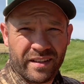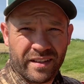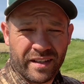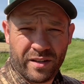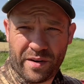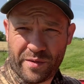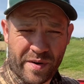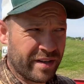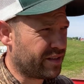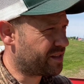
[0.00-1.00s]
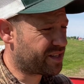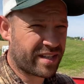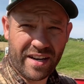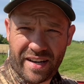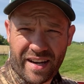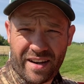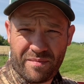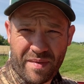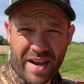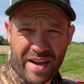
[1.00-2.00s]
Hello everyone, it's Sunday,
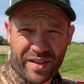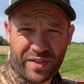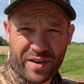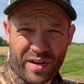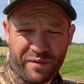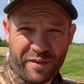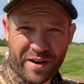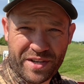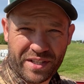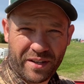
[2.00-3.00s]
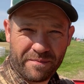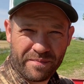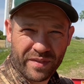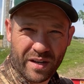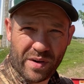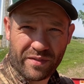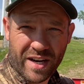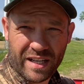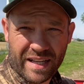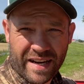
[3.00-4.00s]
May 31st, and we have
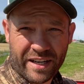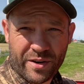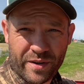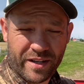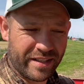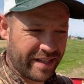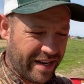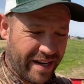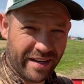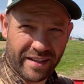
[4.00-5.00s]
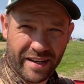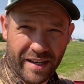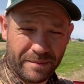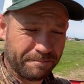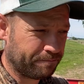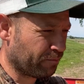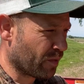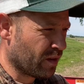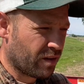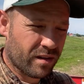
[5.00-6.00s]
got a lot going on today.
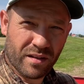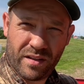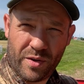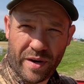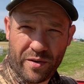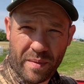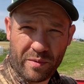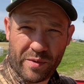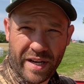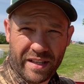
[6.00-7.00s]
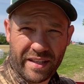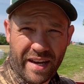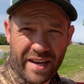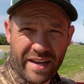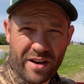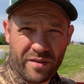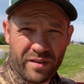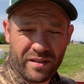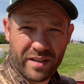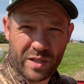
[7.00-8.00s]
You might remember we cut the hay
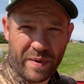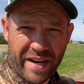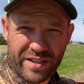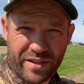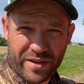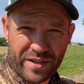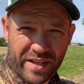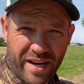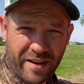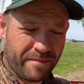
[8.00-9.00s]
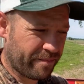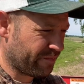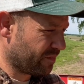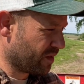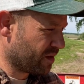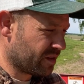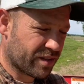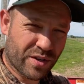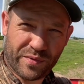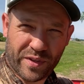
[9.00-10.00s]
down this past Thursday.
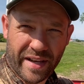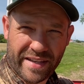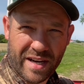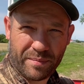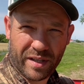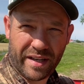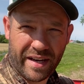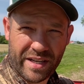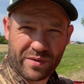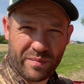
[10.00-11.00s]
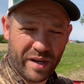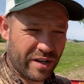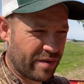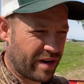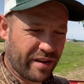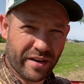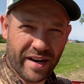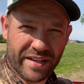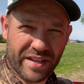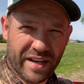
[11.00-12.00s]
So for the last couple of days, we've been doing other
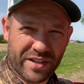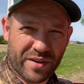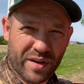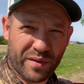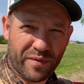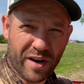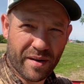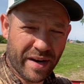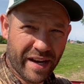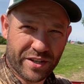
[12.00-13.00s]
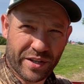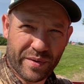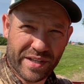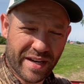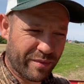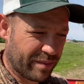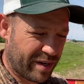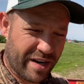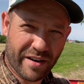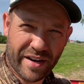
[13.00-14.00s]
odds and ends around the farm. I actually wasn't able to
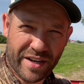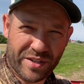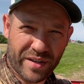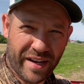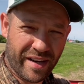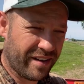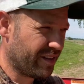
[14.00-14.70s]
be here yesterday,